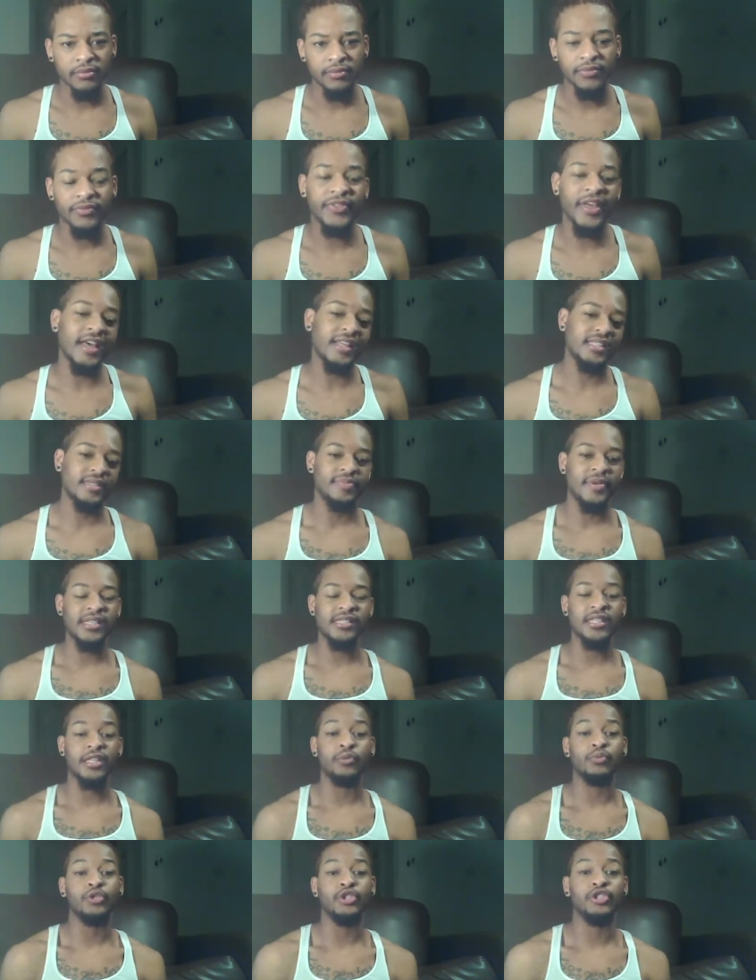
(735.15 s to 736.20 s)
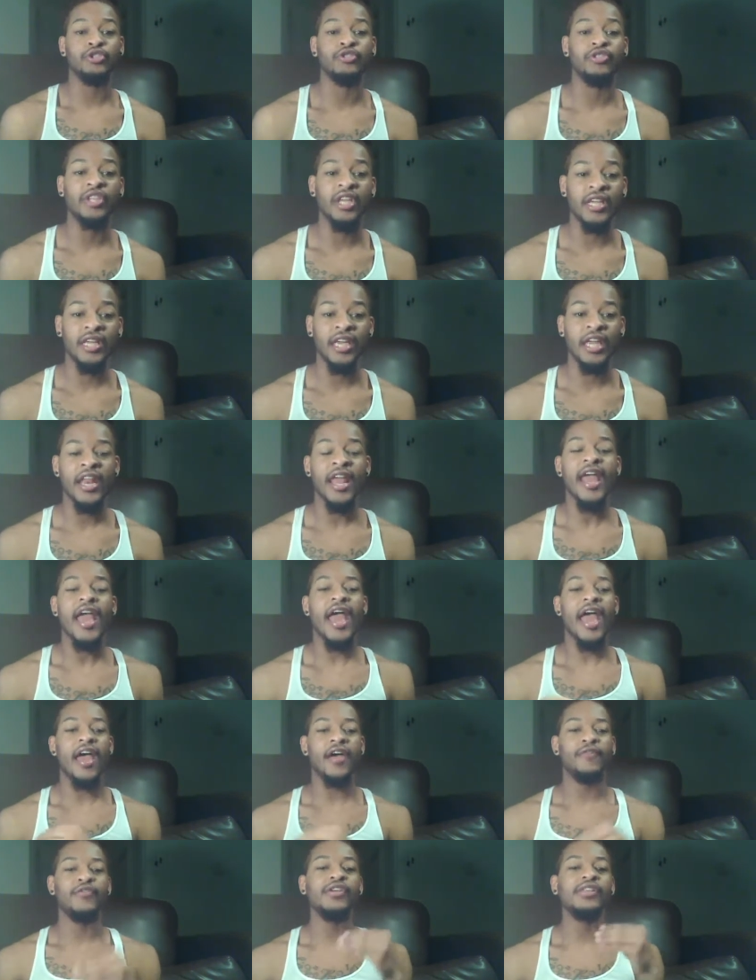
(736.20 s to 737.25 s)
That's basically what you're thinking.
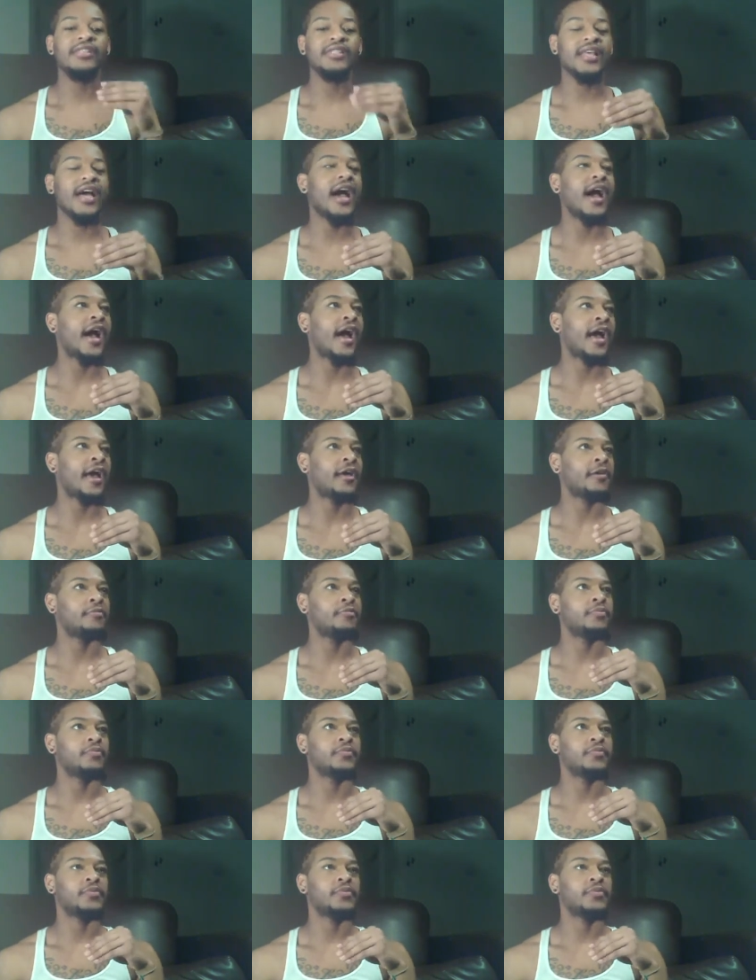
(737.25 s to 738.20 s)
Every time